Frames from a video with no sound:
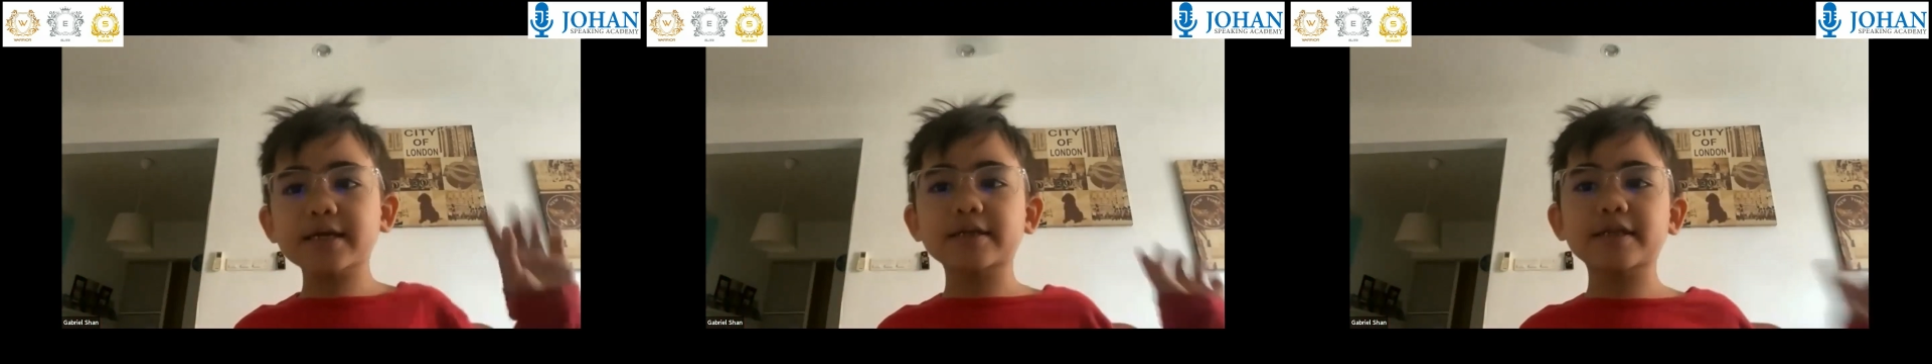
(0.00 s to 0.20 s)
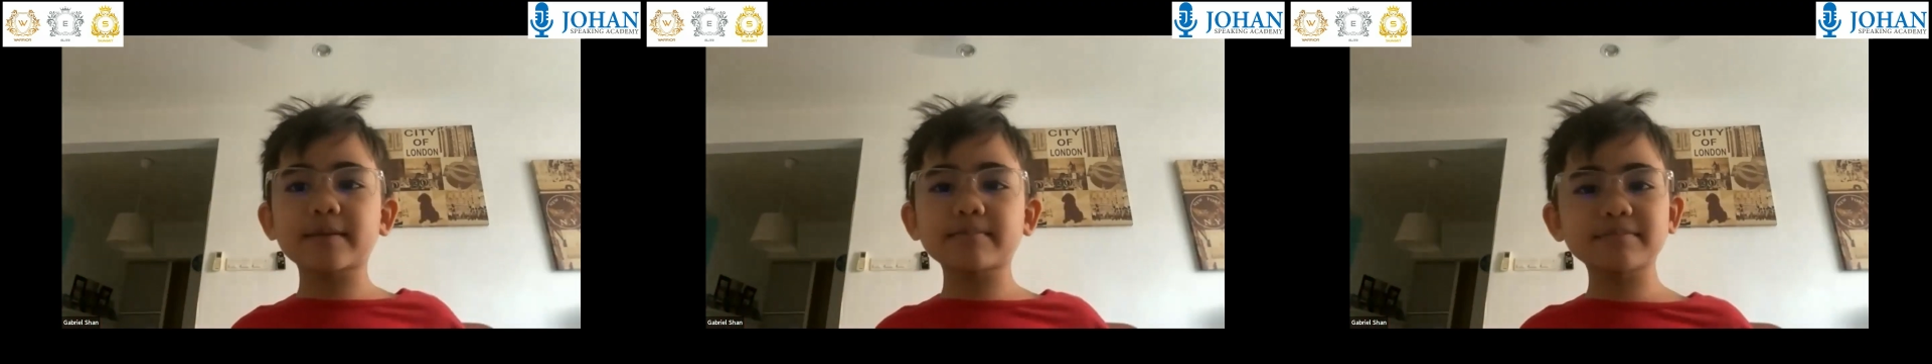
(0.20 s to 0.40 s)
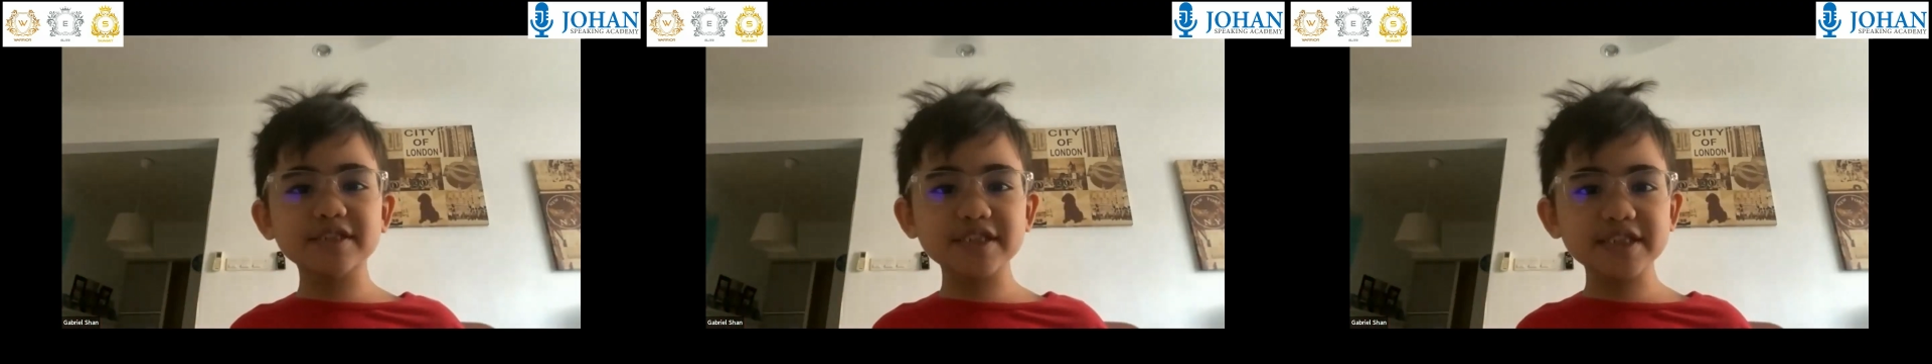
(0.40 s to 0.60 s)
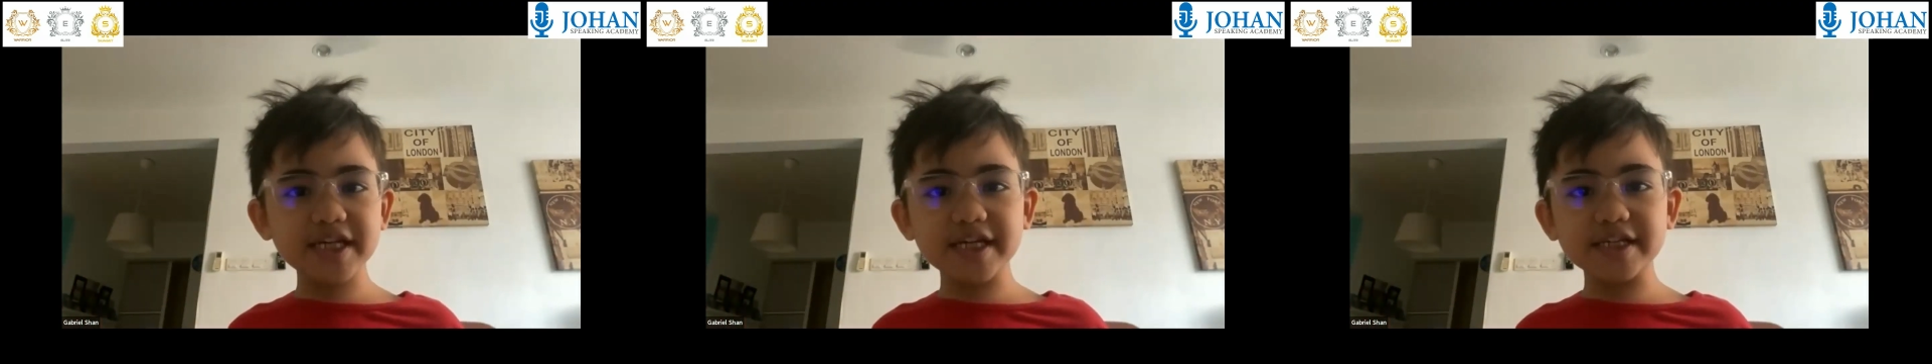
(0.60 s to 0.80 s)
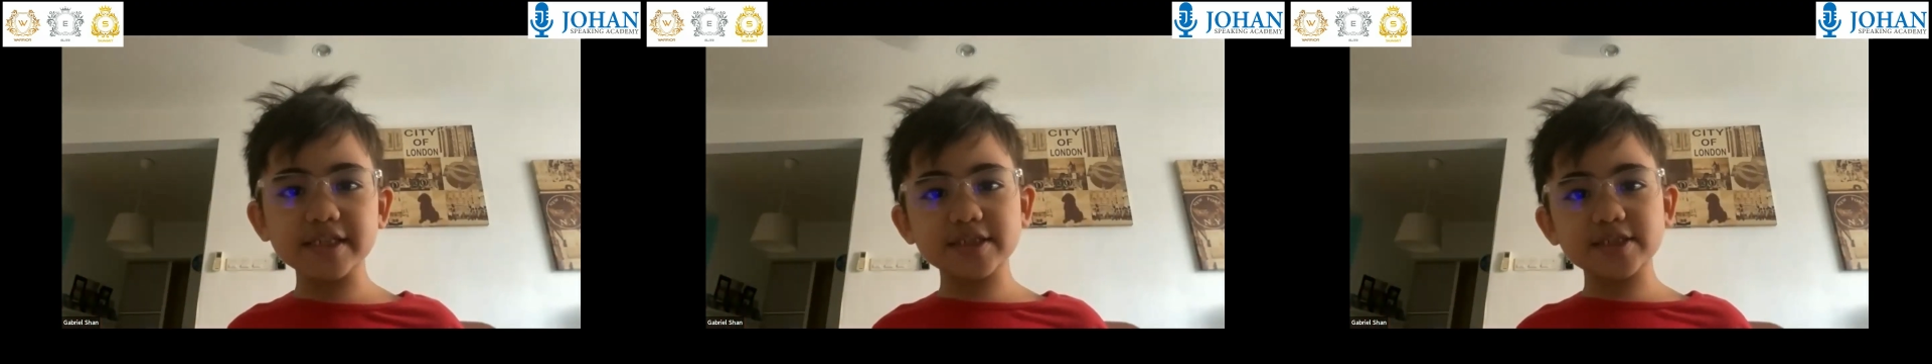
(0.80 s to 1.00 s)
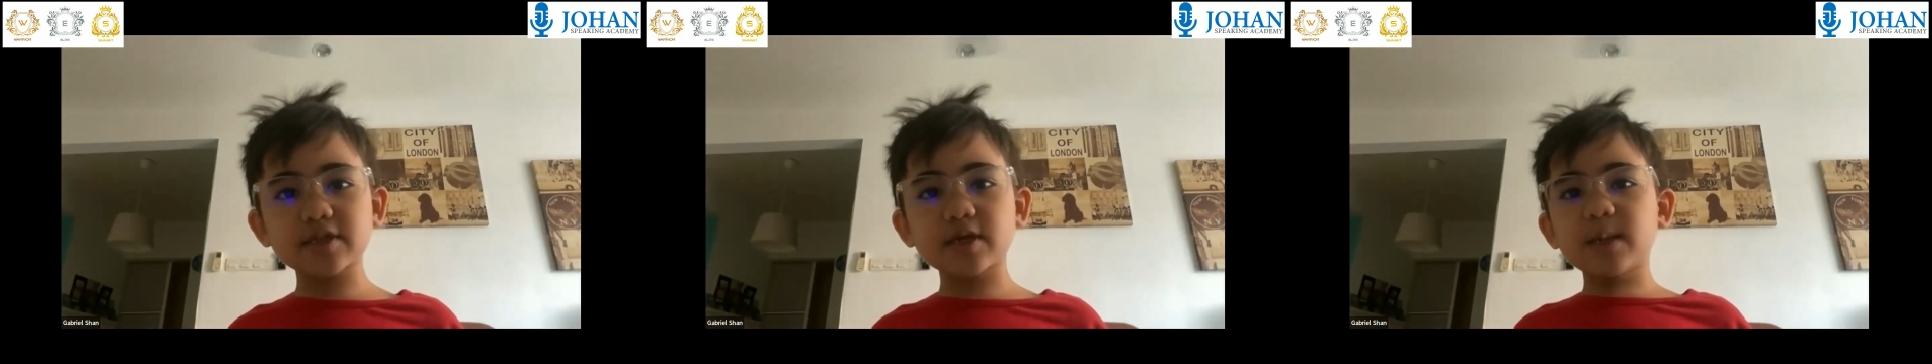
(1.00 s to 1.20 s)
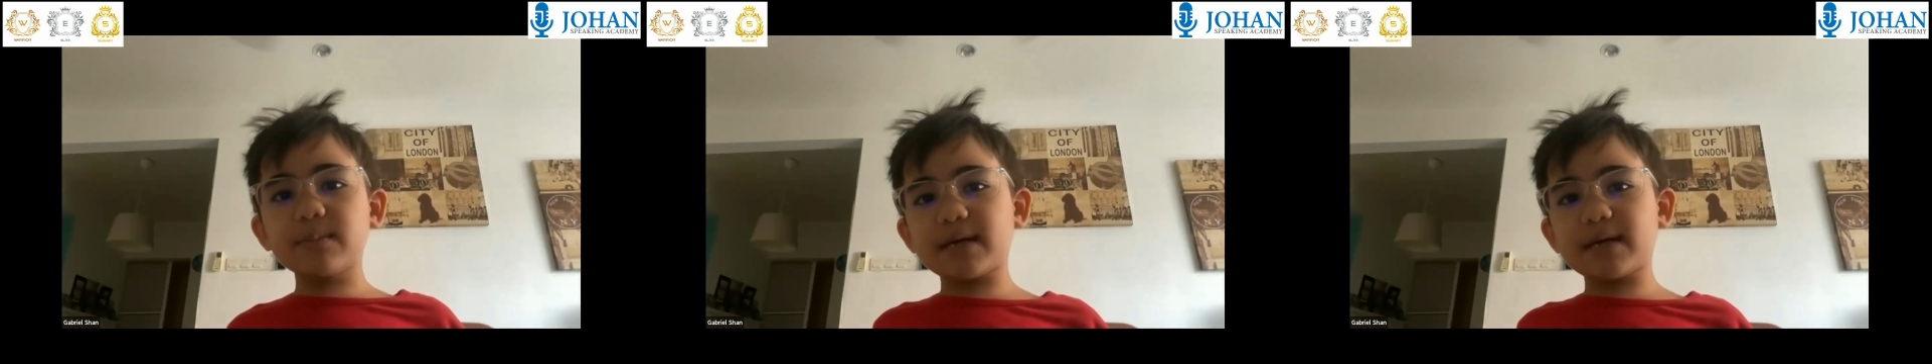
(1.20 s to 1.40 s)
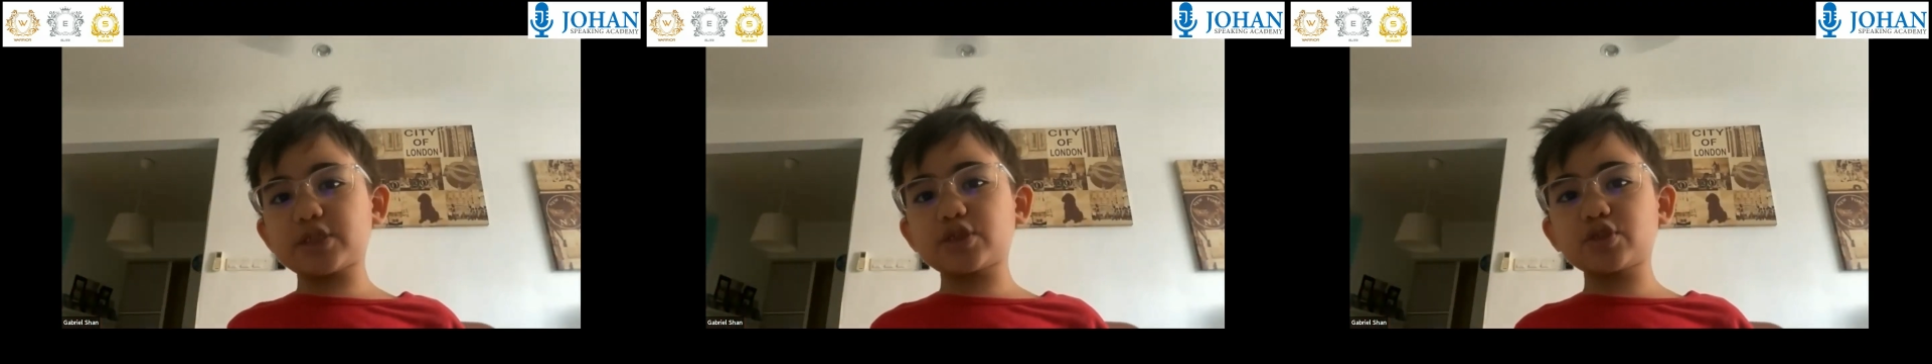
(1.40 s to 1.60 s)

Number six, my